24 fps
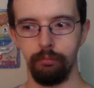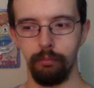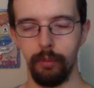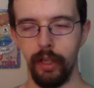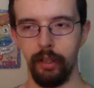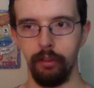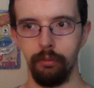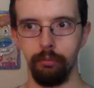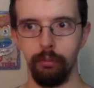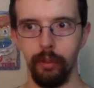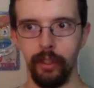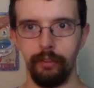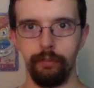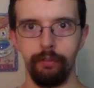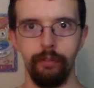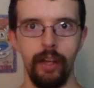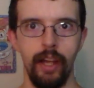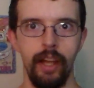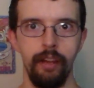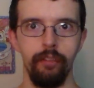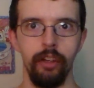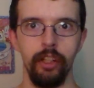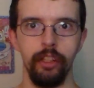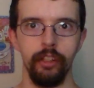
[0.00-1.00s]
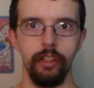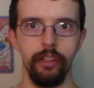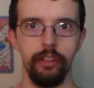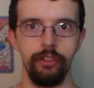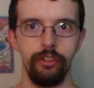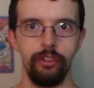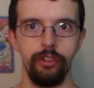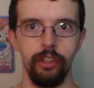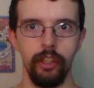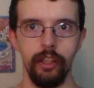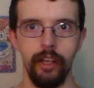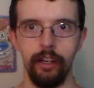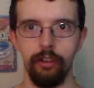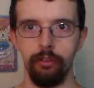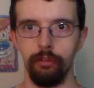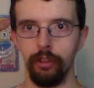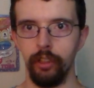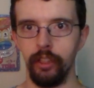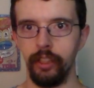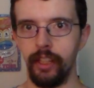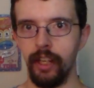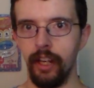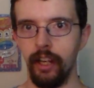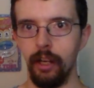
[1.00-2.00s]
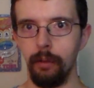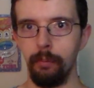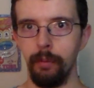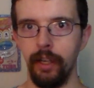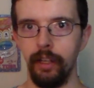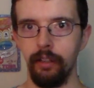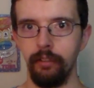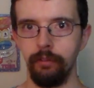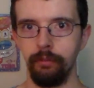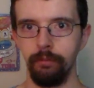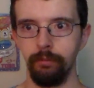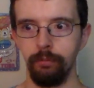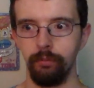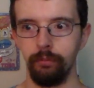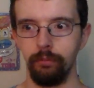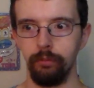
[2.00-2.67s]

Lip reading: about like 5 others that I don't really care about,